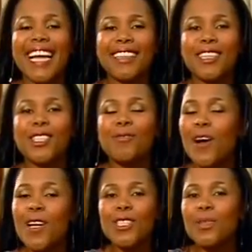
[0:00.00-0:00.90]
In this
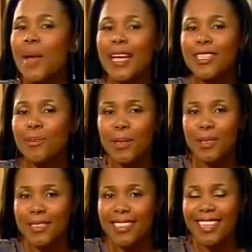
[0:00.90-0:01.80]
fast-paced
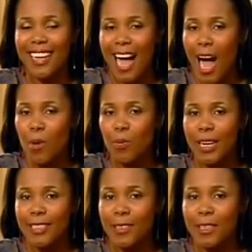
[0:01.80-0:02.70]
world, our
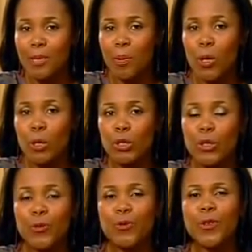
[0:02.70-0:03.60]
brains are exposed
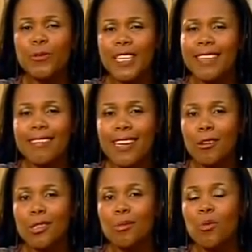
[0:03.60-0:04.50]
to
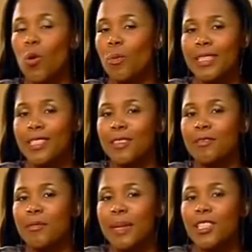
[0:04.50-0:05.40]
50,000 more bits of
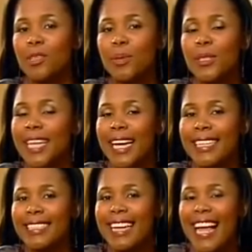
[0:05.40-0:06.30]
information per
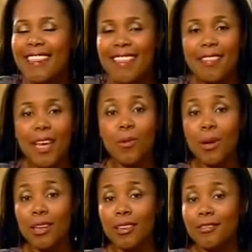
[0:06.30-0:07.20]
second than they
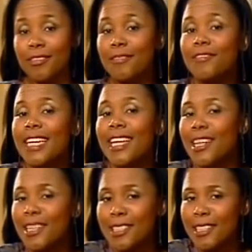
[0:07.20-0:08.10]
were 50
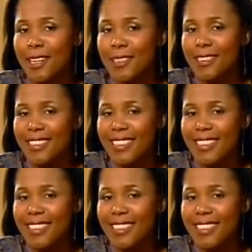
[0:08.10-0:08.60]
years ago.